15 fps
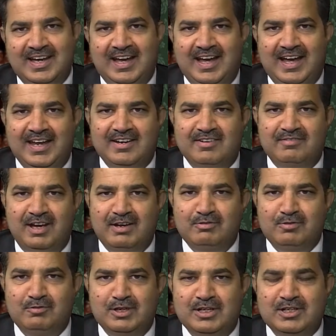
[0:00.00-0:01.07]
And when we
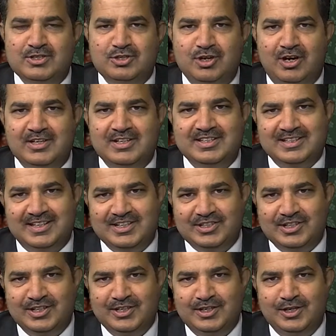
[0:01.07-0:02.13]
will start
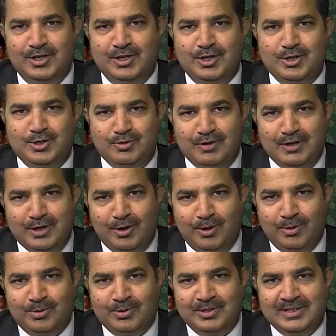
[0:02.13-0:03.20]
discussion, you will
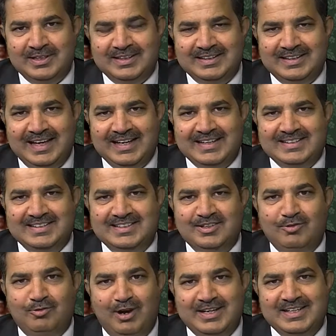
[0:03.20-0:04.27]
know that
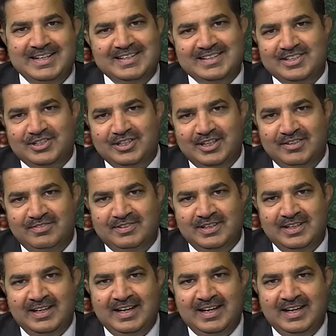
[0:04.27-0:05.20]
what he has achieved,